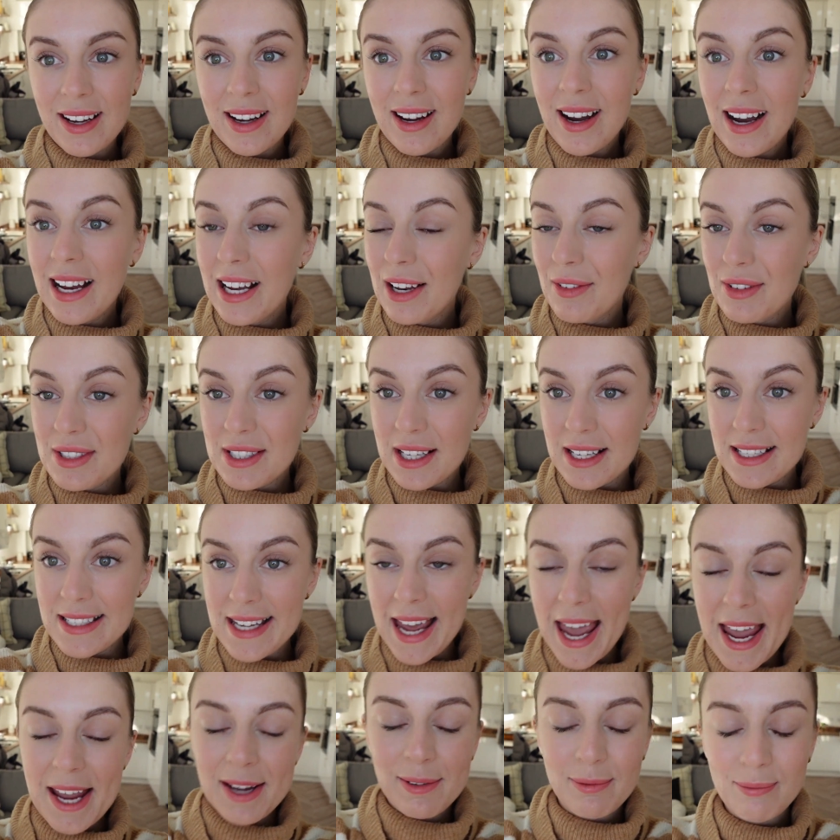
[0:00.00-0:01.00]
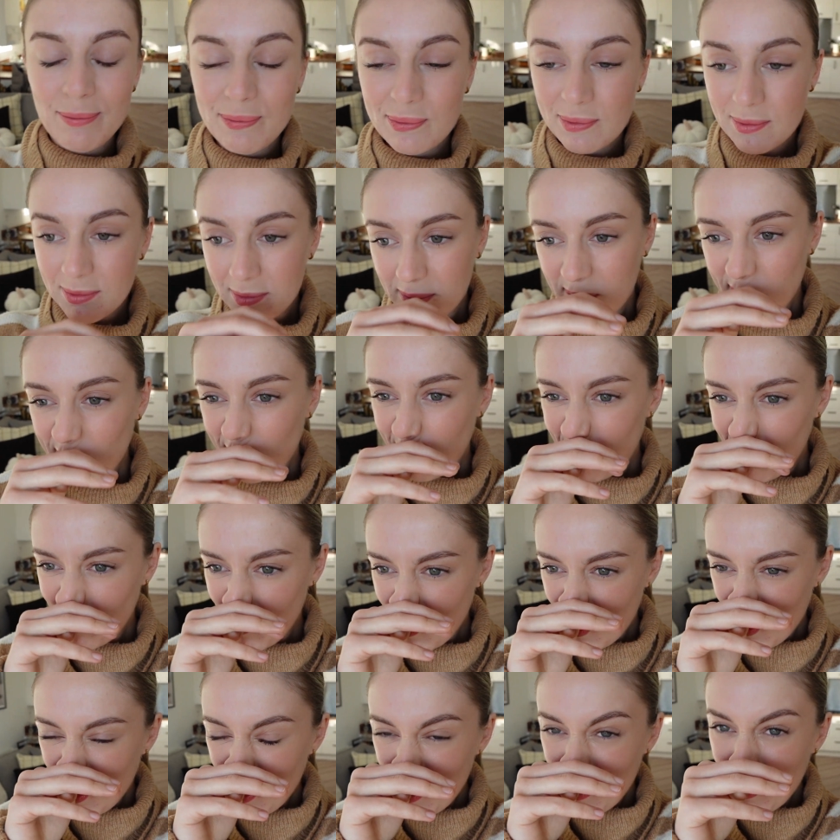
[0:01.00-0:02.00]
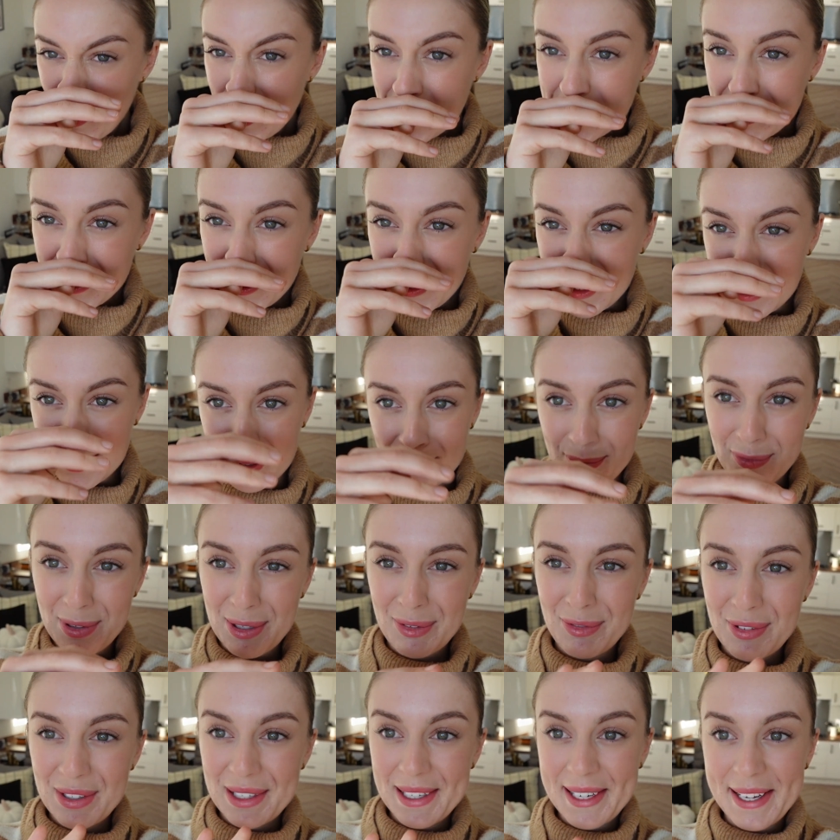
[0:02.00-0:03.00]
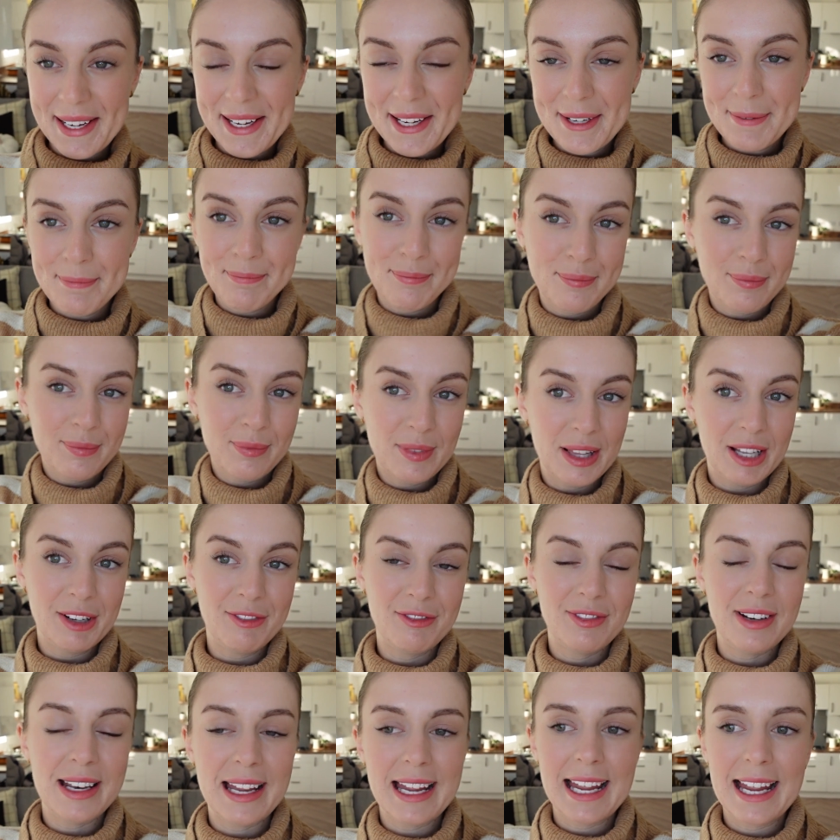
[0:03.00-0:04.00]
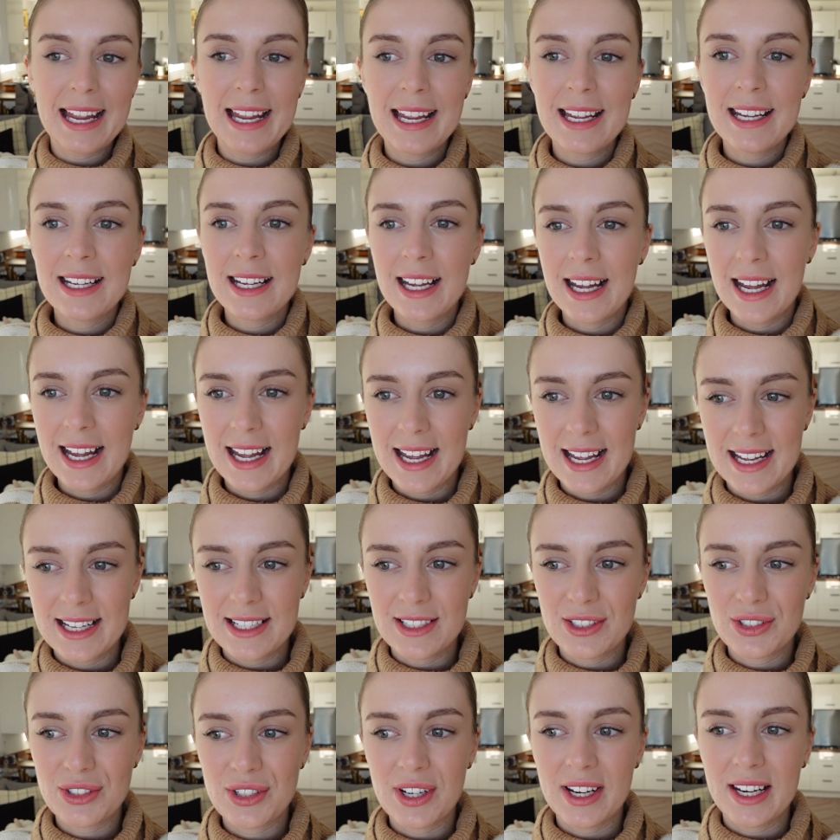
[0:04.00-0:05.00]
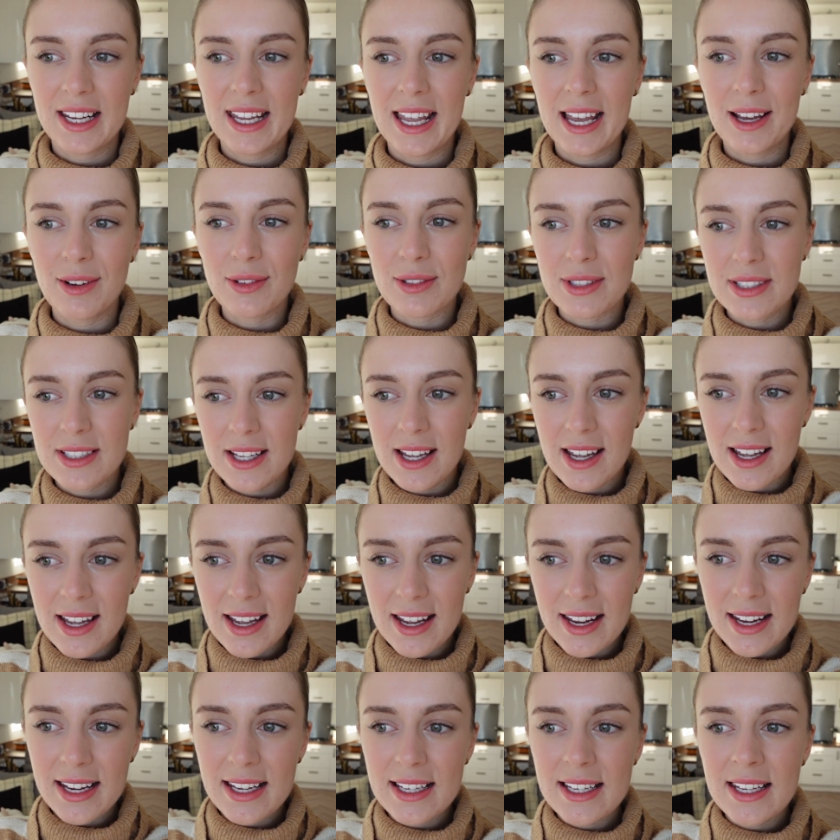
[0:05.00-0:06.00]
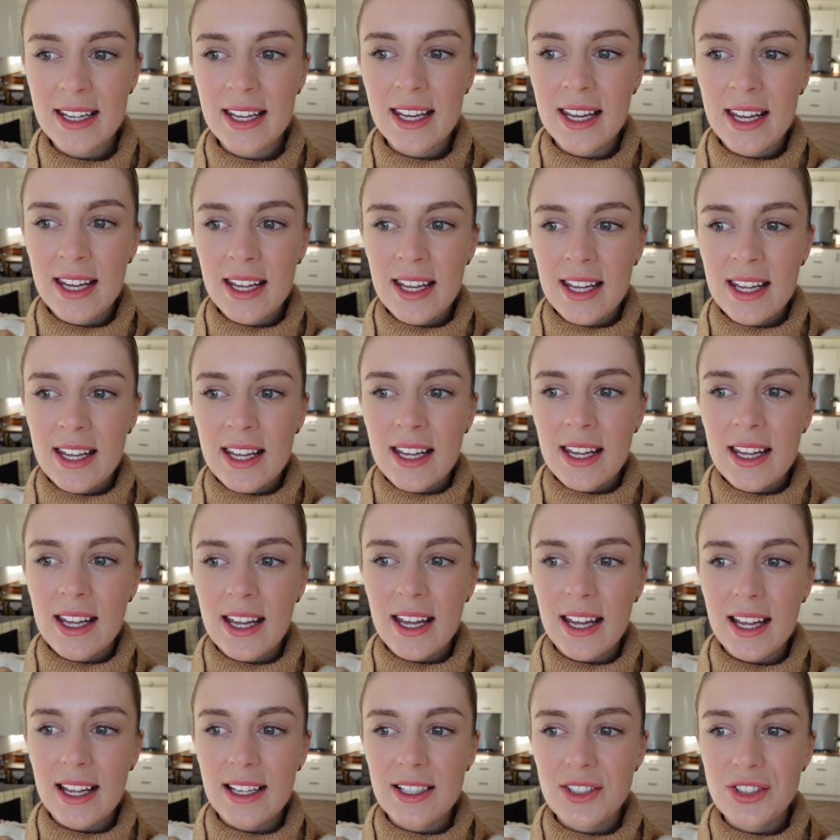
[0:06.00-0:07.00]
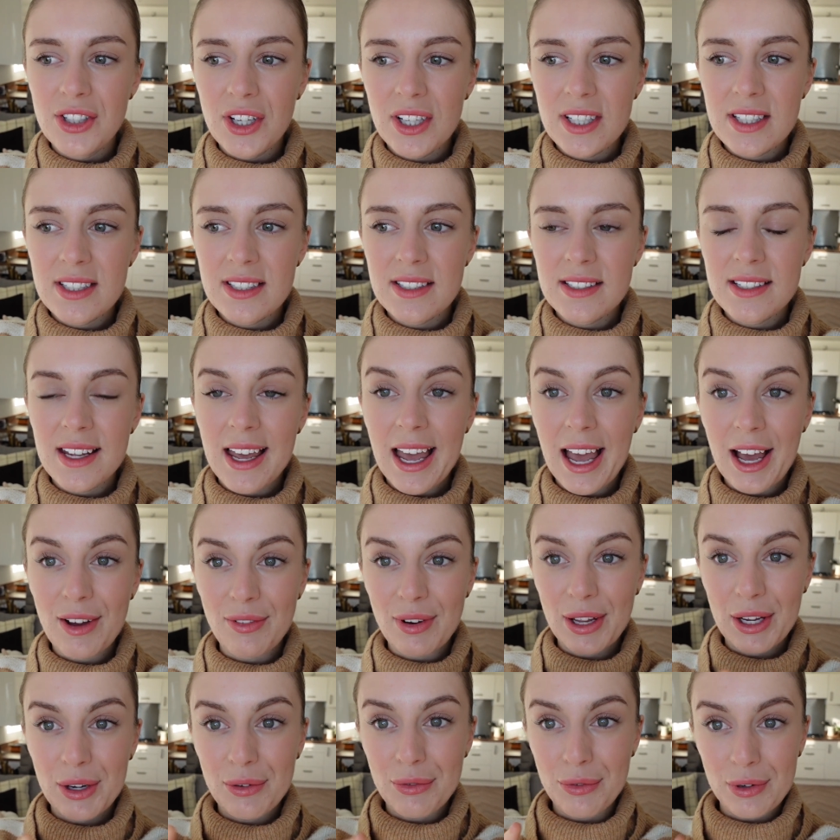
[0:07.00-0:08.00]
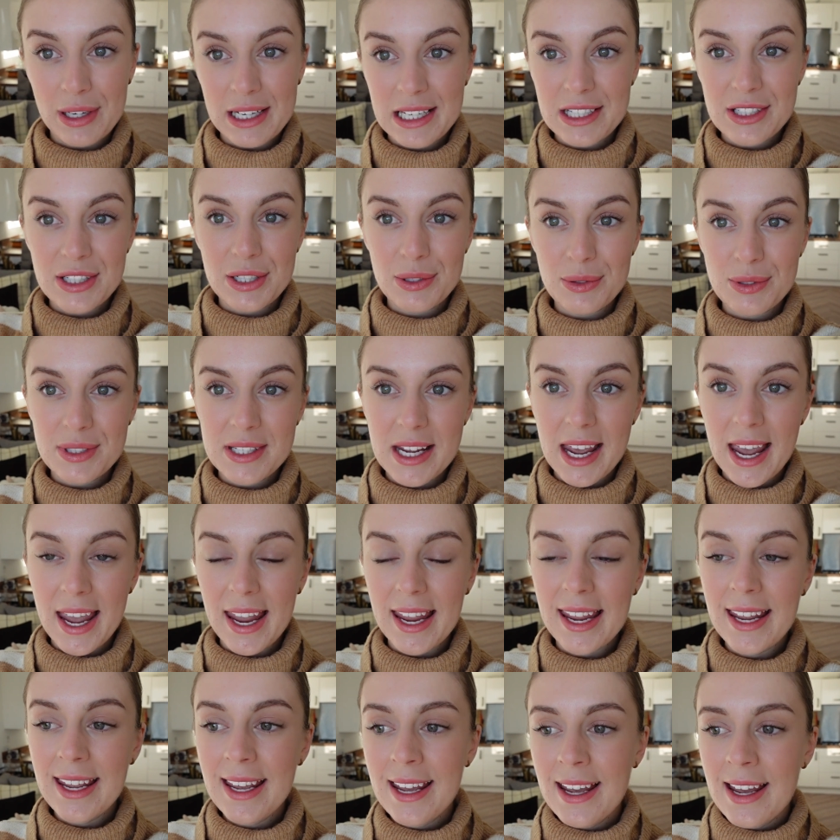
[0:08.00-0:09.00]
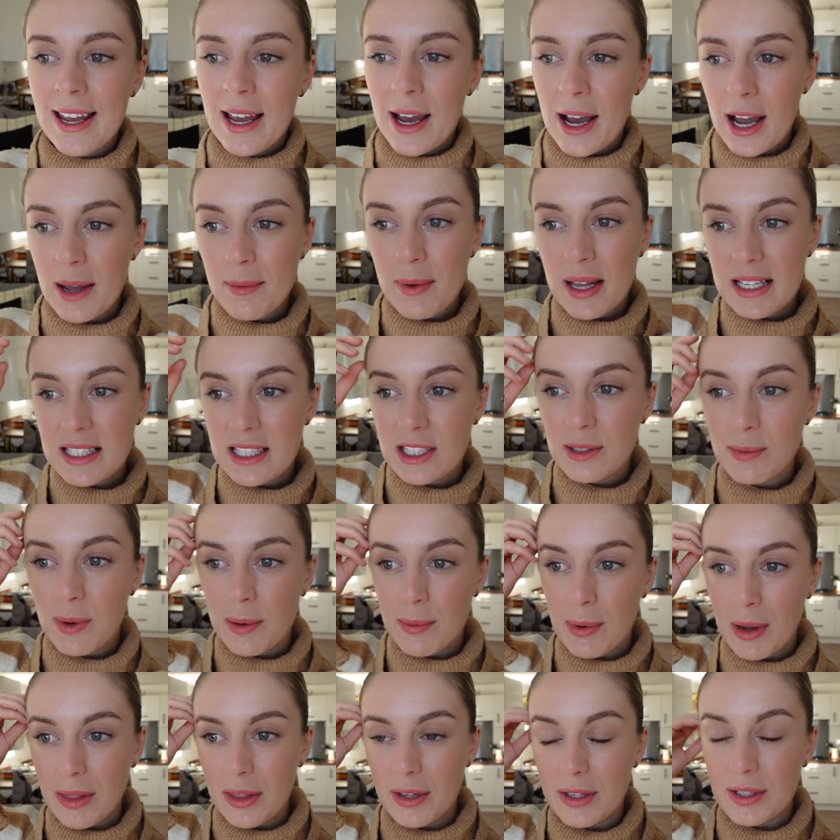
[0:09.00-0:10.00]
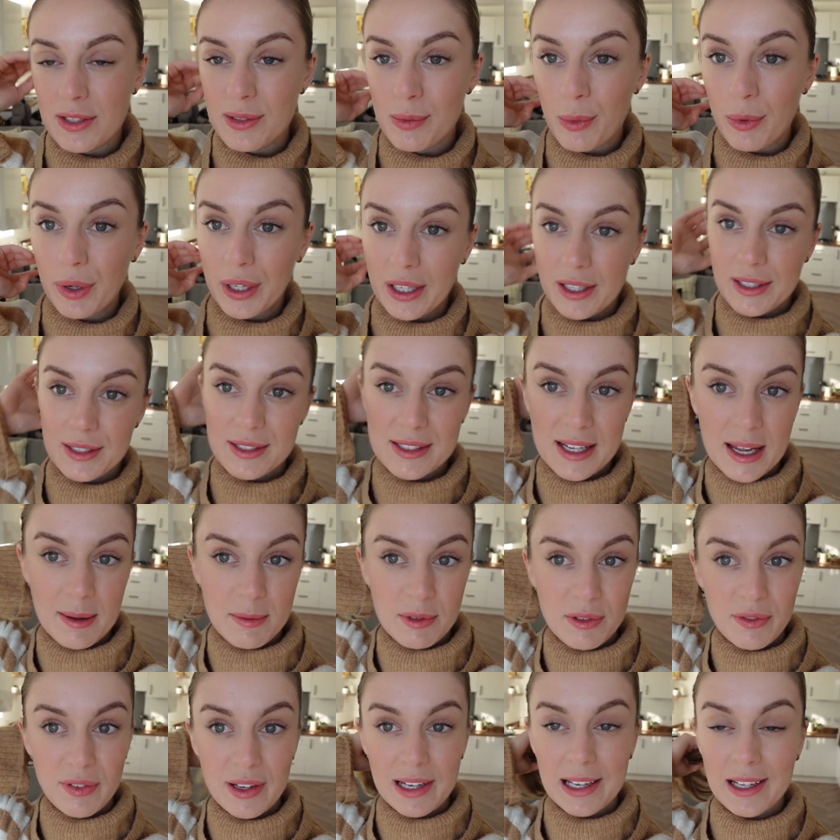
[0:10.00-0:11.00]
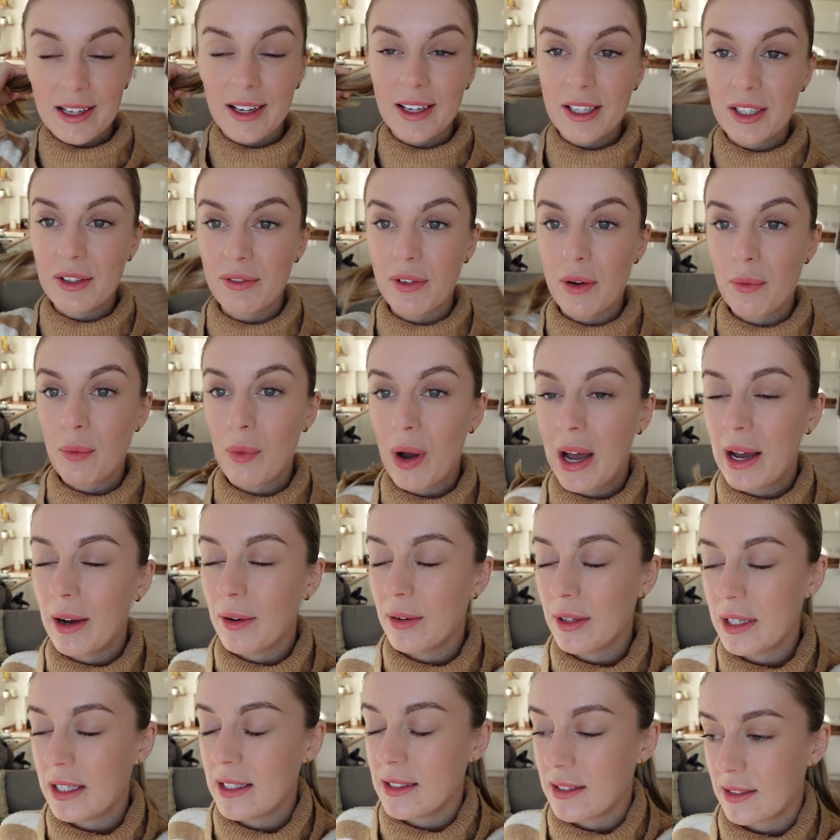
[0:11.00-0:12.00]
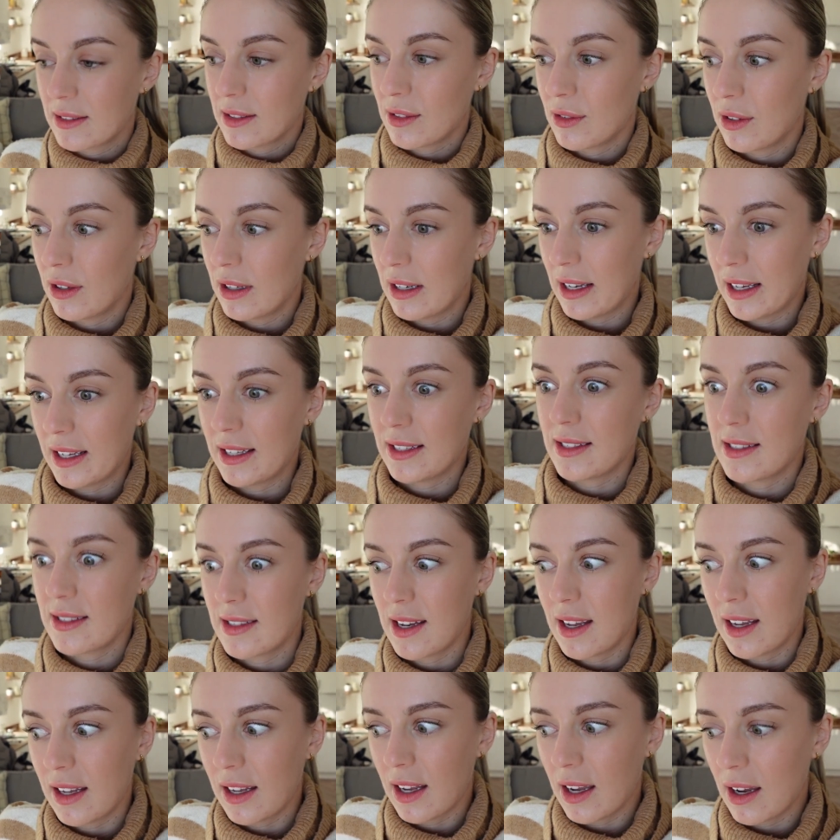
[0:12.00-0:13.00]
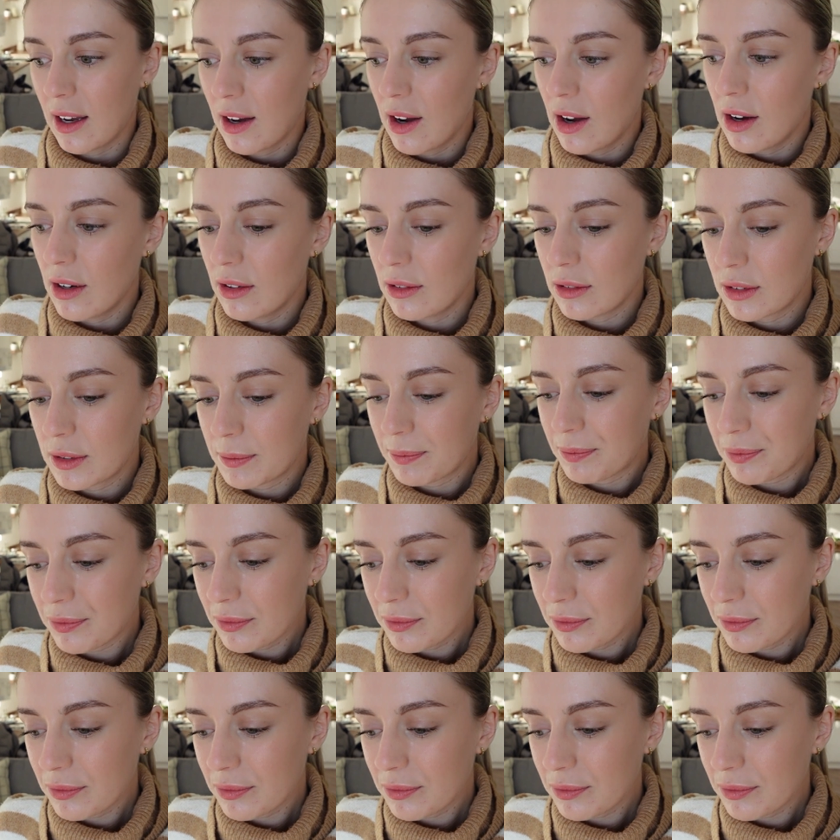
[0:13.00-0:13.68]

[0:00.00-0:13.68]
love a Sunday. Always cook something really lovely and try and get outside and just have like a really chilled day. I messaged my brother this morning because Sam's feeling kind of unwell. He's got like a stinking cold